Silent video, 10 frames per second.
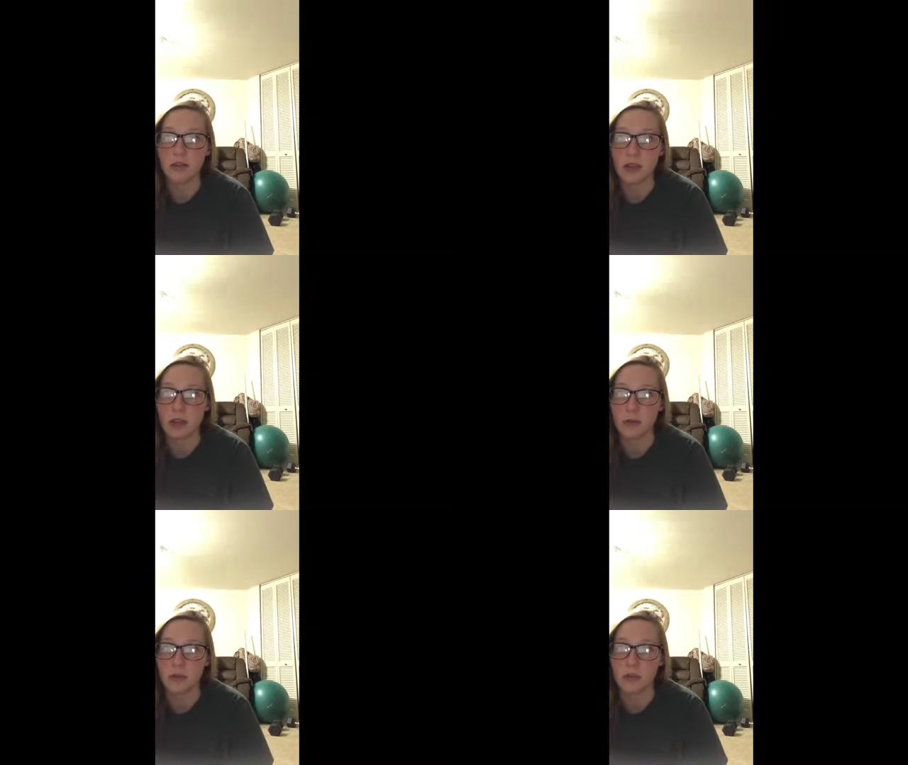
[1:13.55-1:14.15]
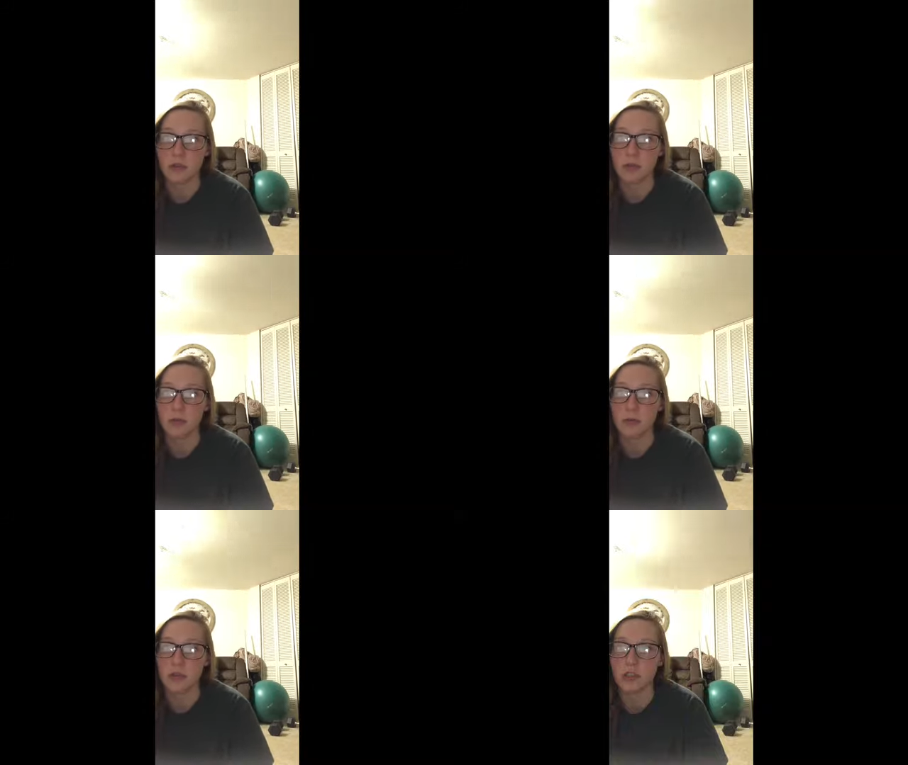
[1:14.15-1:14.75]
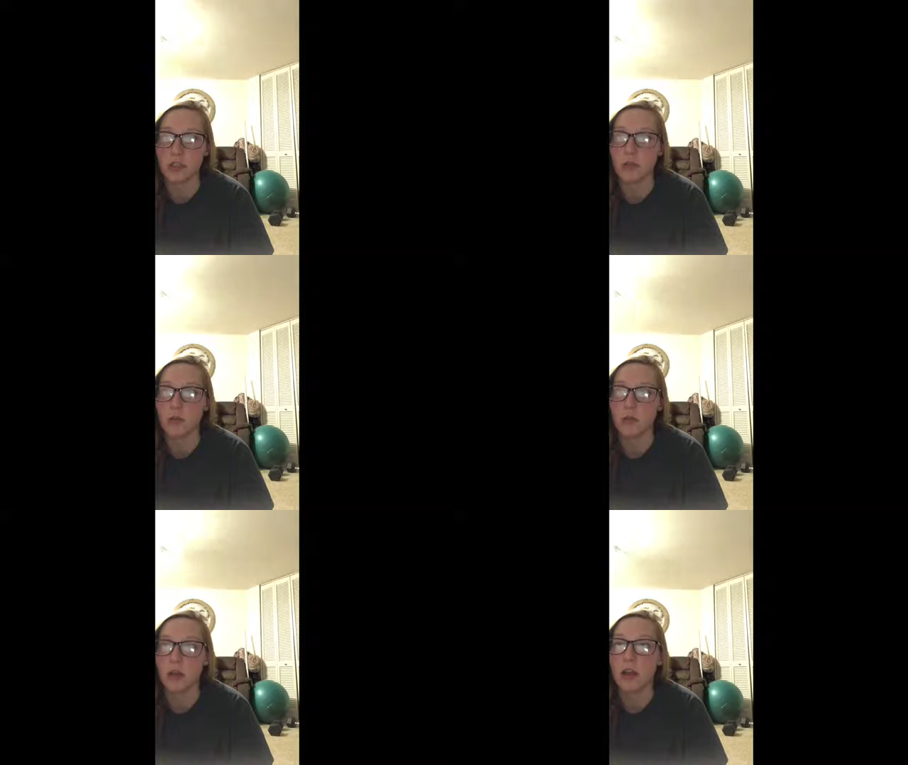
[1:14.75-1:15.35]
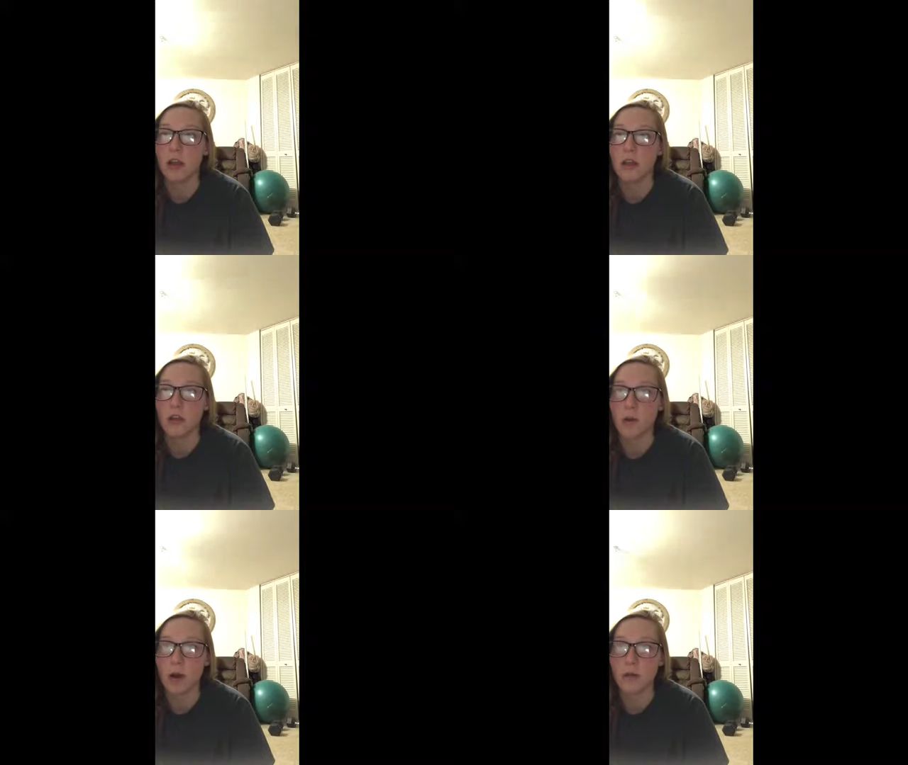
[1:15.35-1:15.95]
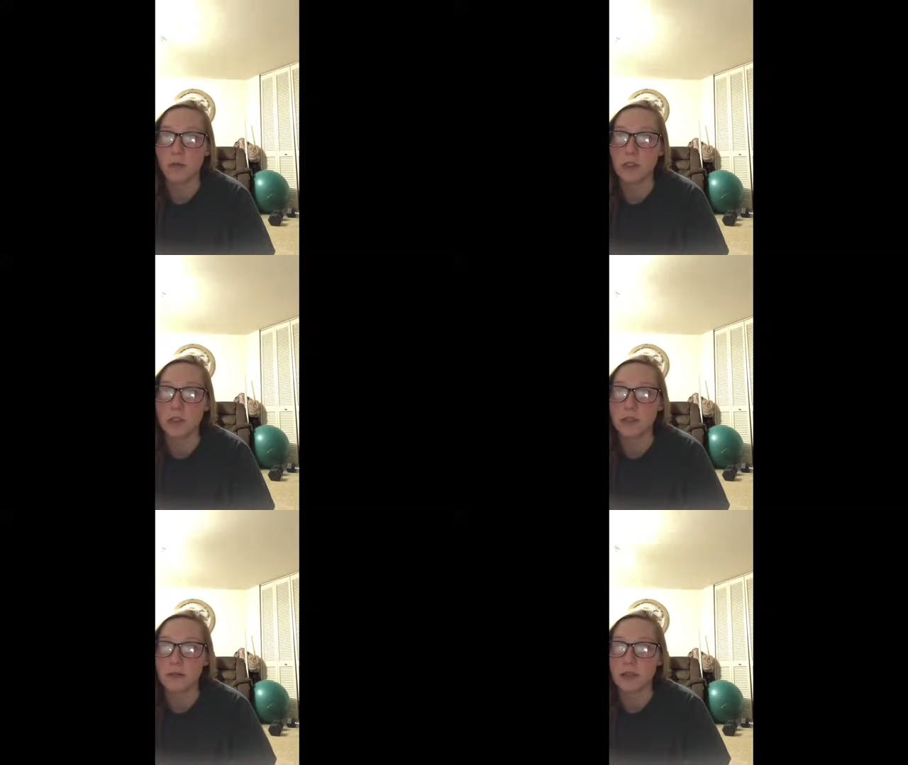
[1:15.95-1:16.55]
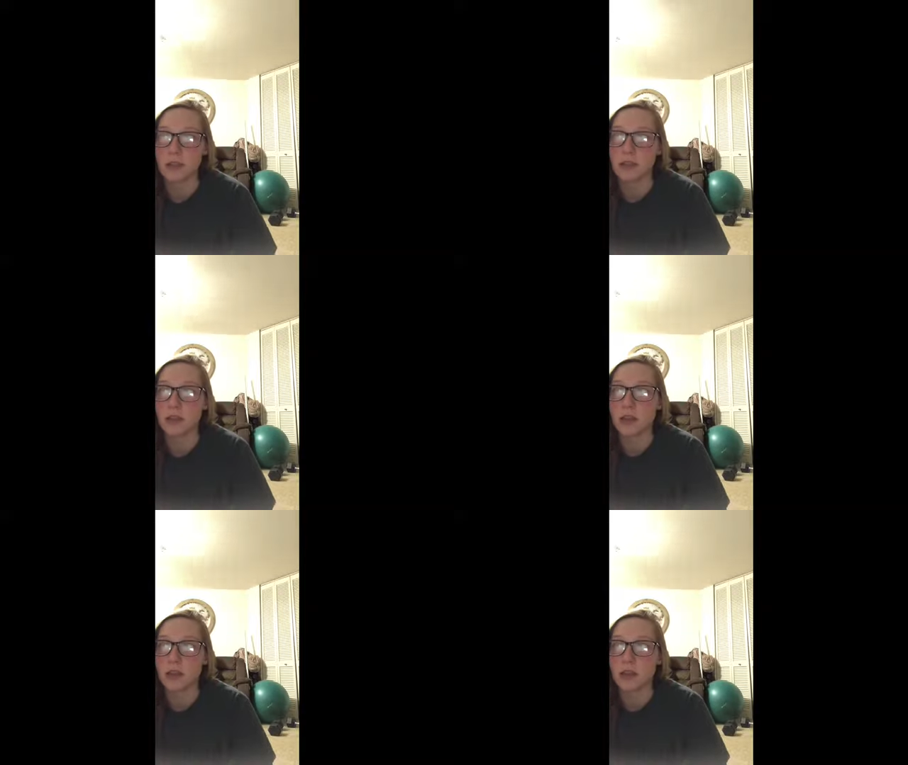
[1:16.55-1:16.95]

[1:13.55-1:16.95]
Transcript: hamstring curl machine, or quad machine is because